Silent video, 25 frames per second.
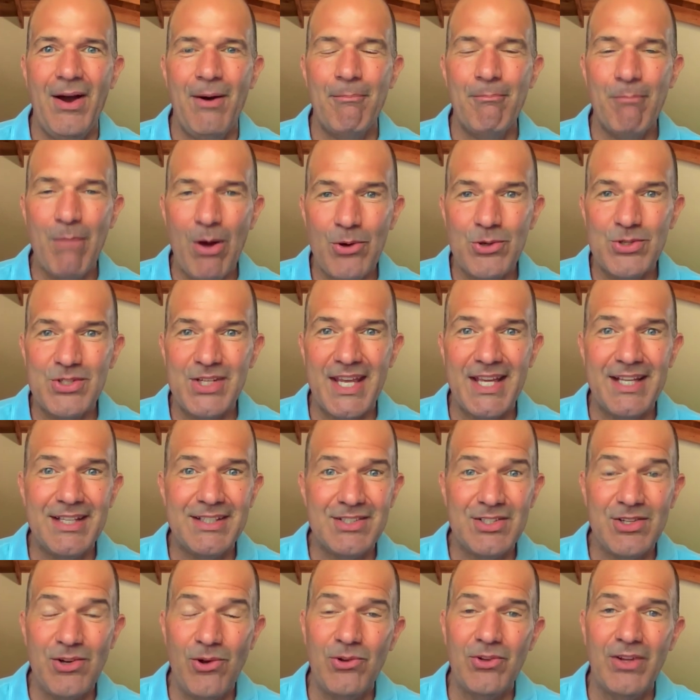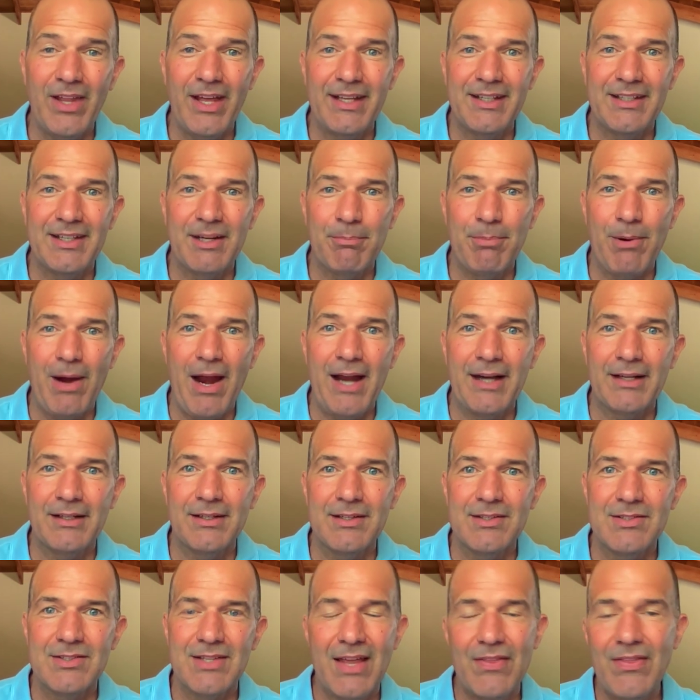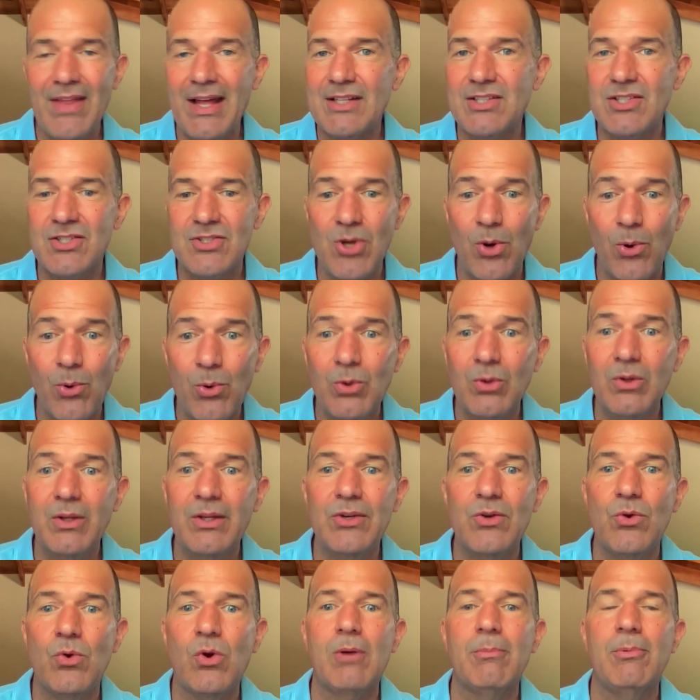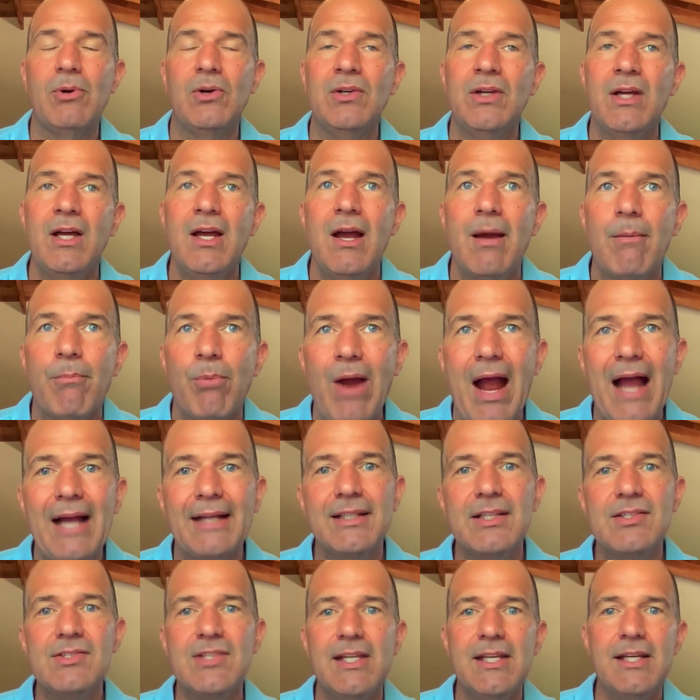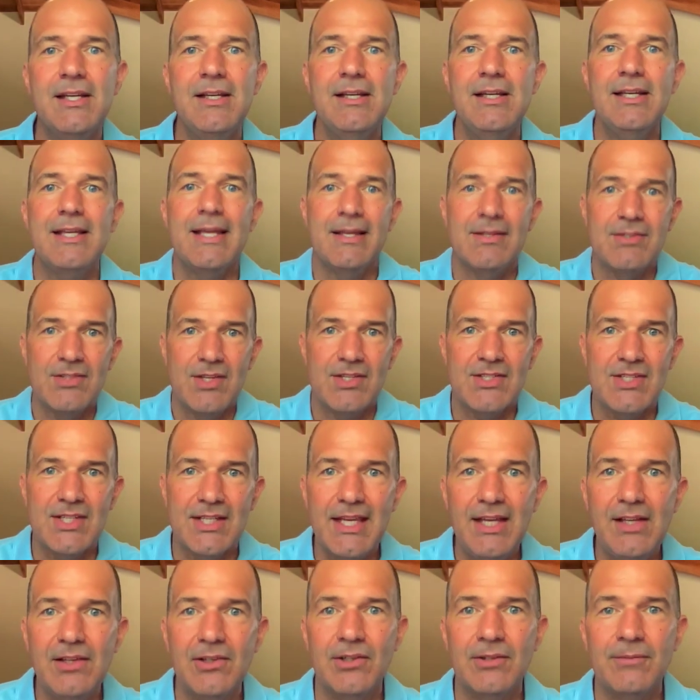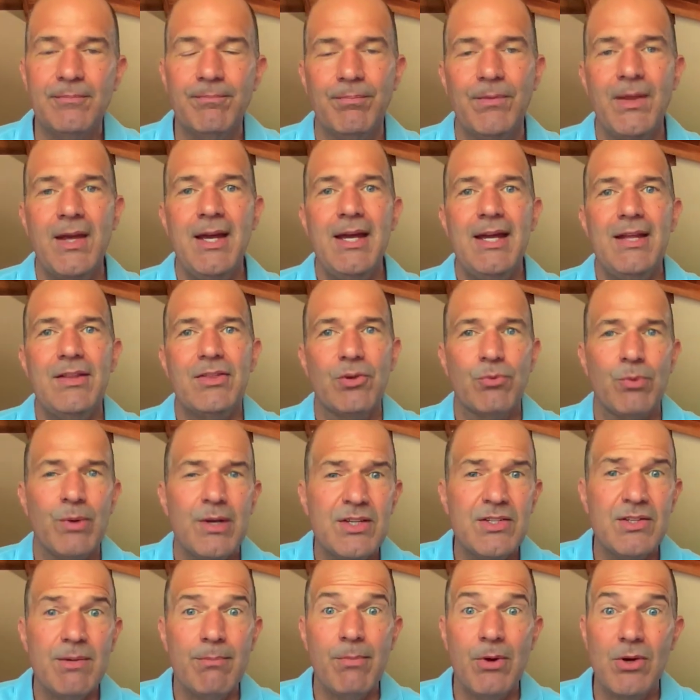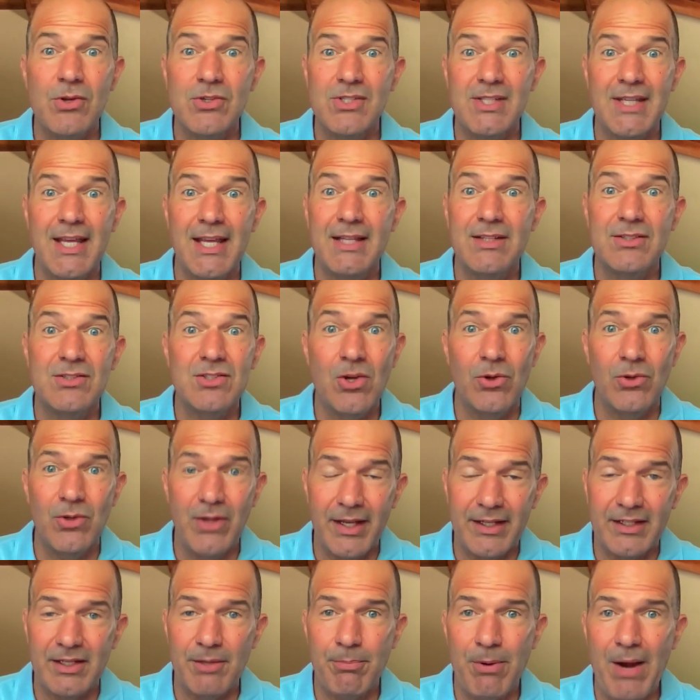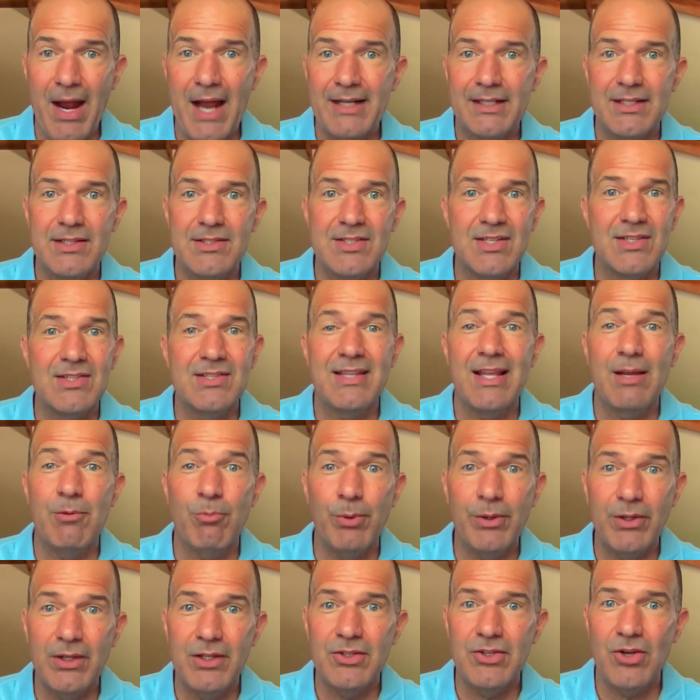most kids don't like to practice, and that's totally normal. Practicing is a skill. The reason most kids don't like to practice is they really